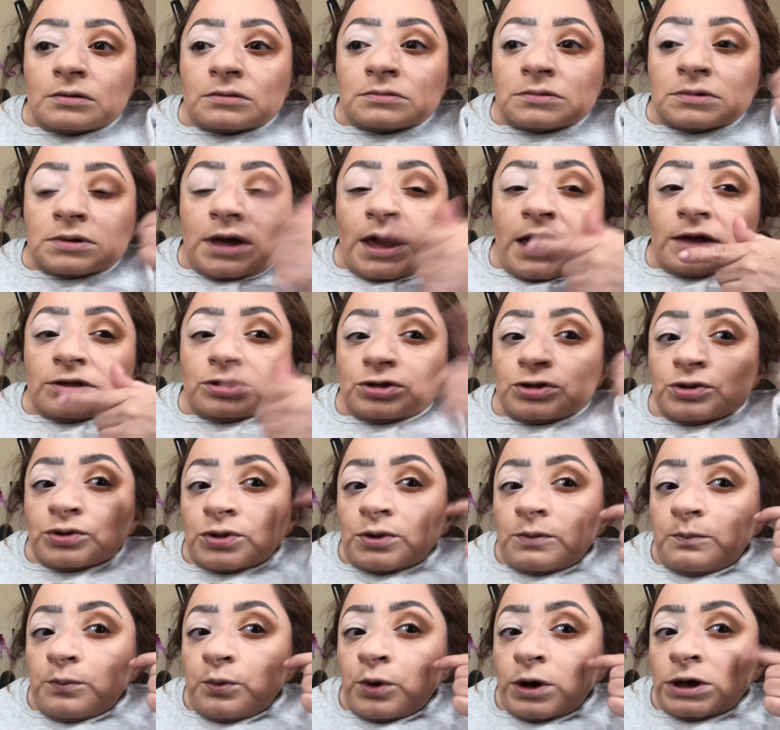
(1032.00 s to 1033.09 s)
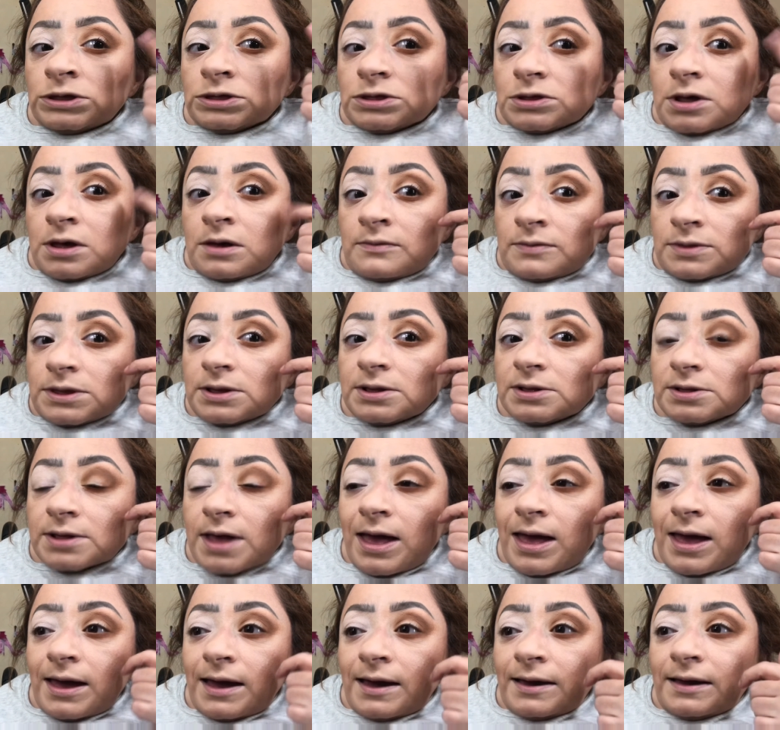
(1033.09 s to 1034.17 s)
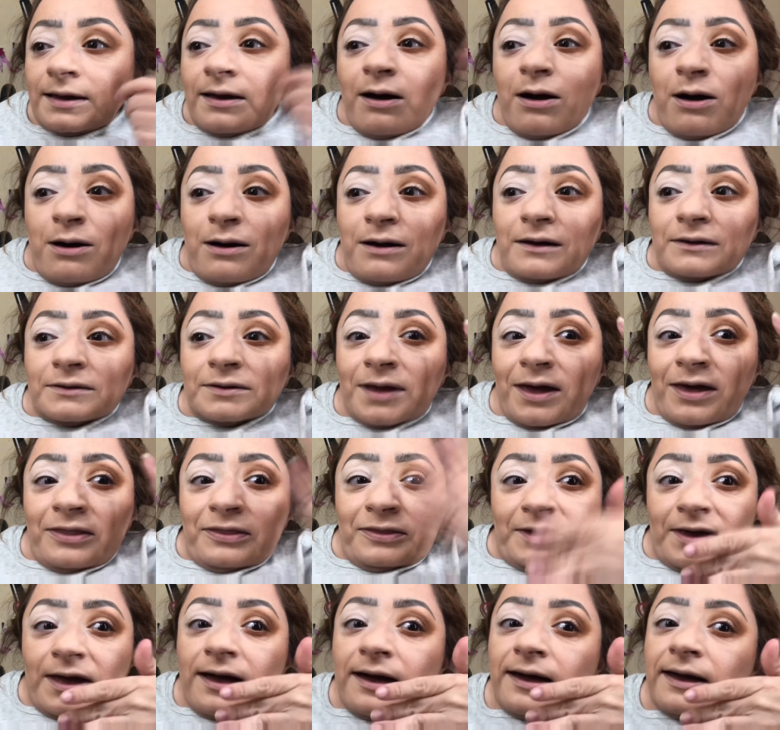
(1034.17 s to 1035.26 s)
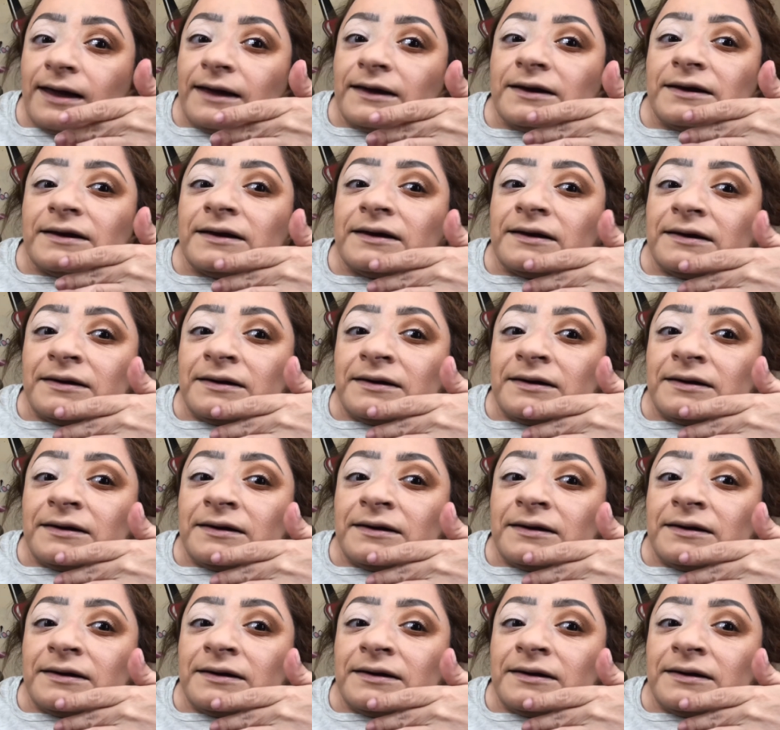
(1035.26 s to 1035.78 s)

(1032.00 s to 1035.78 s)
get to the point of this eye on the eye